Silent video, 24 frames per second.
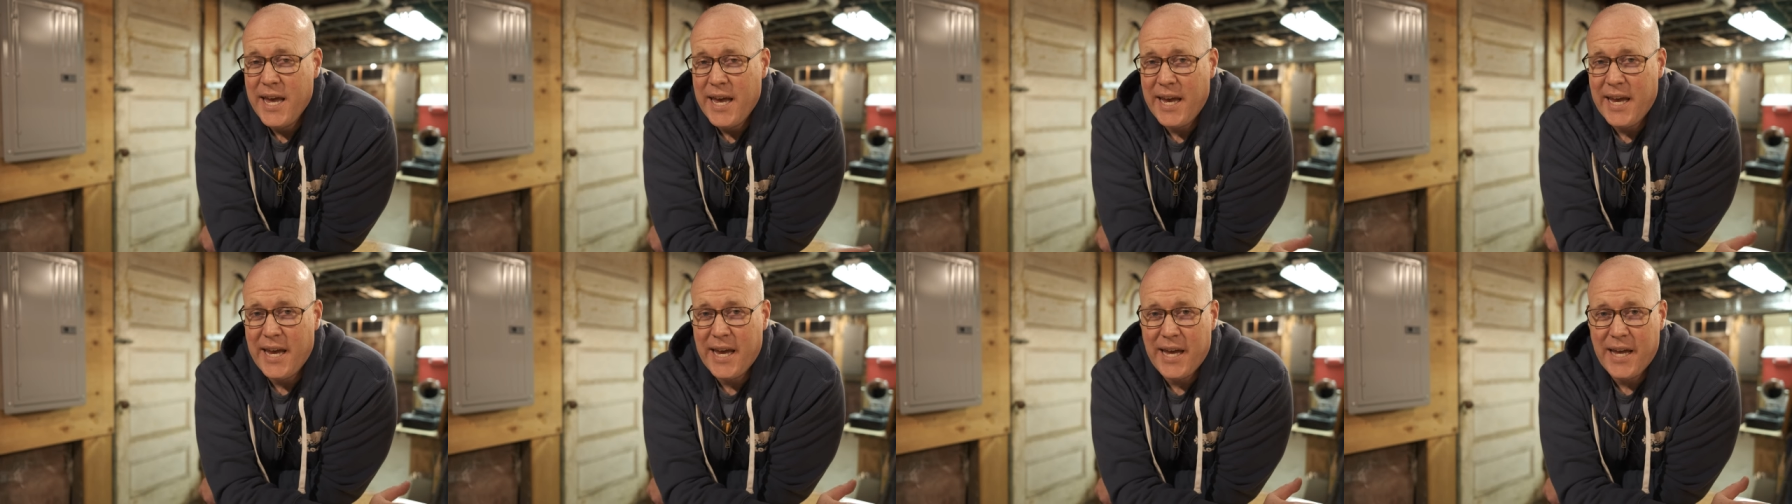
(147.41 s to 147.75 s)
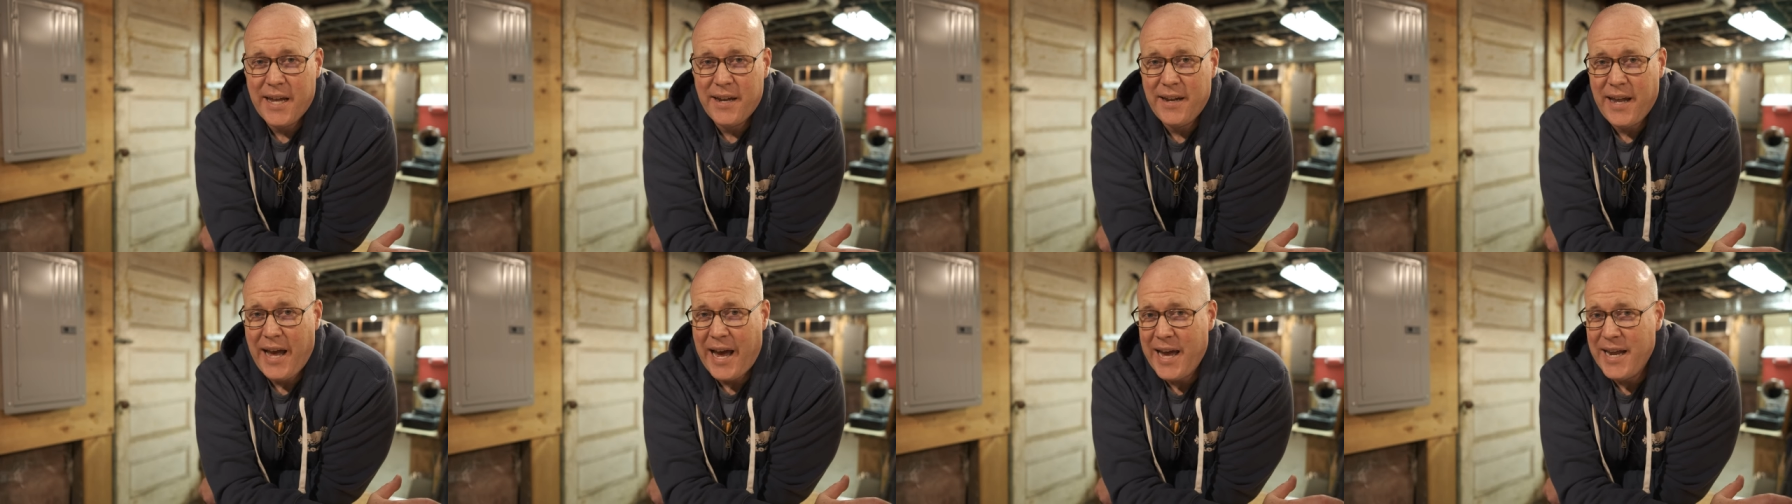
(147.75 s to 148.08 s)

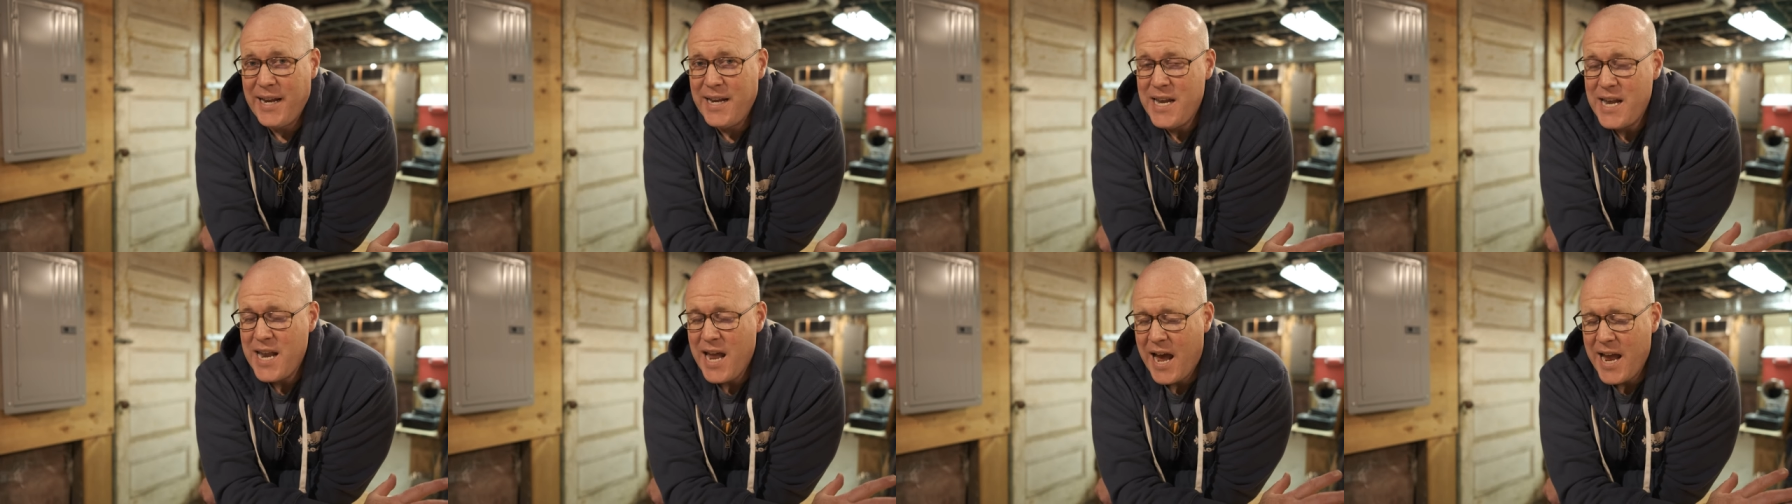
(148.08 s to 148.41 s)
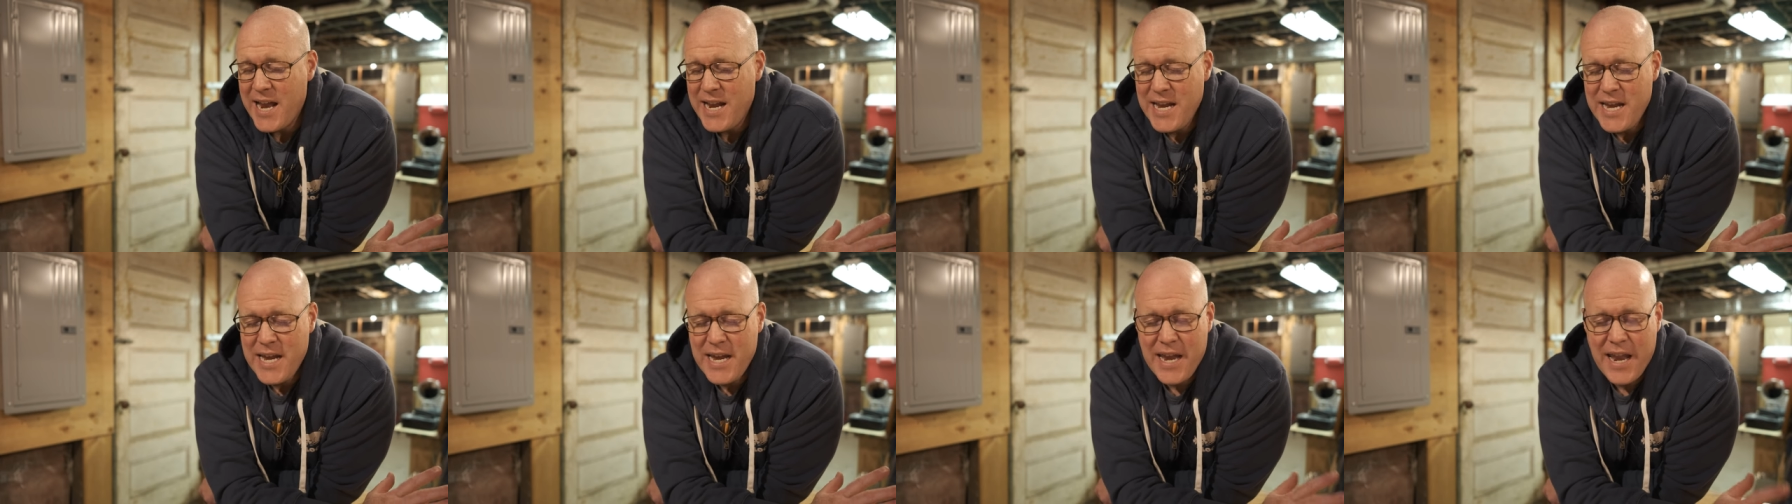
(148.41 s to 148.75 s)
and I, I
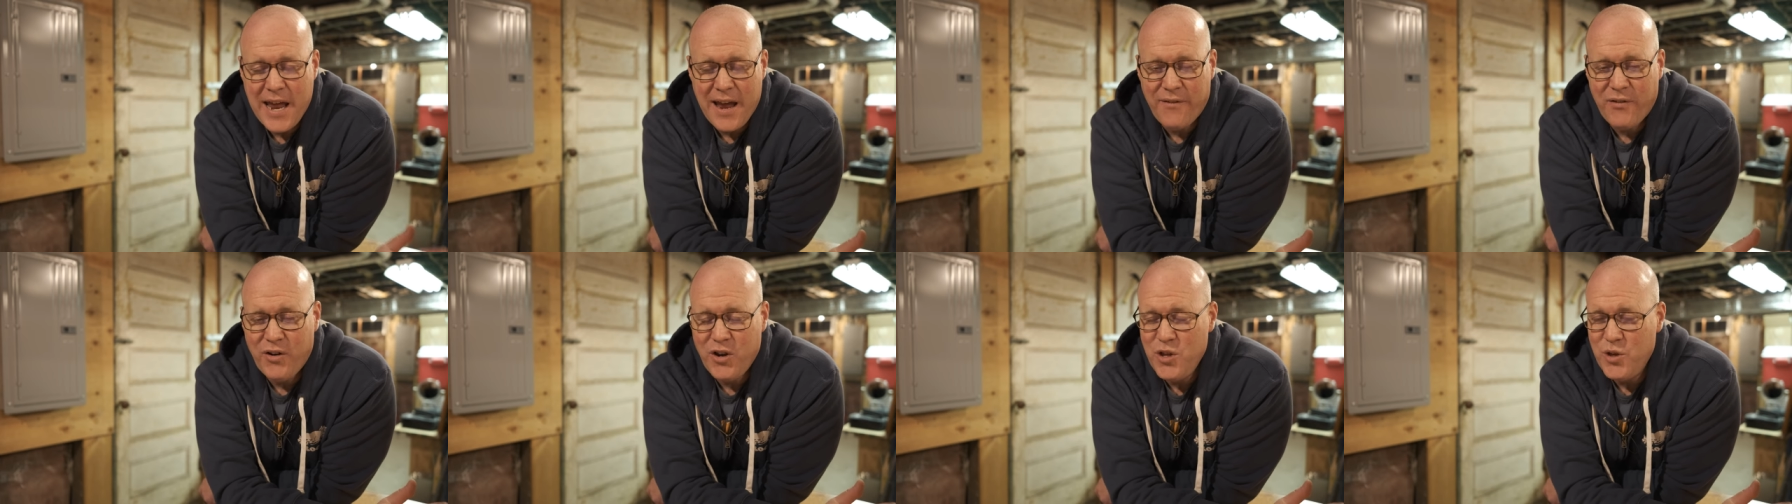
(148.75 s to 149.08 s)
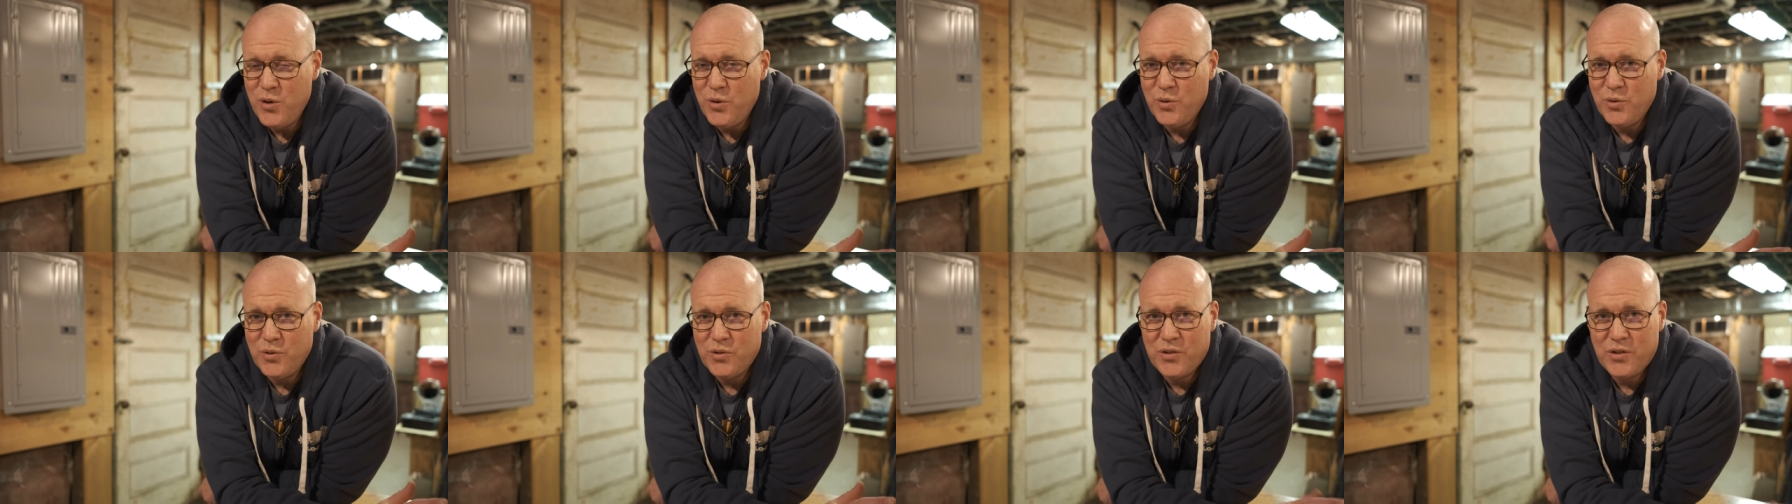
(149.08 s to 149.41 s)
never
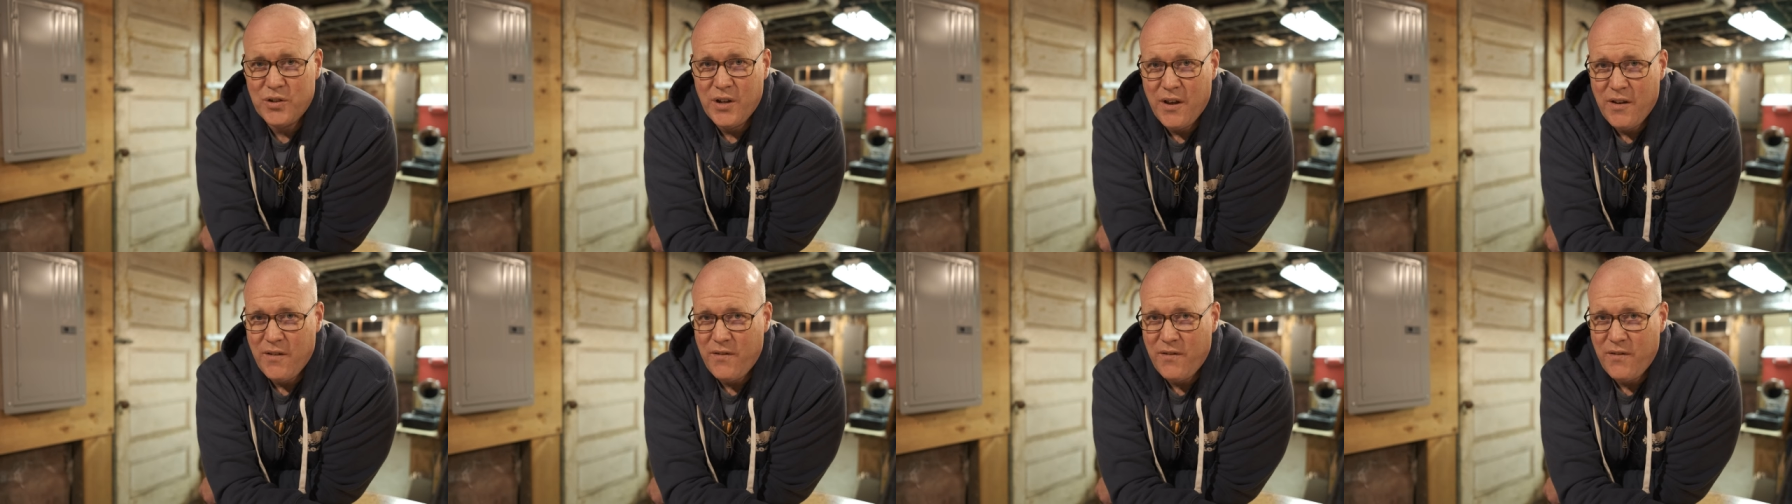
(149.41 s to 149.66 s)
use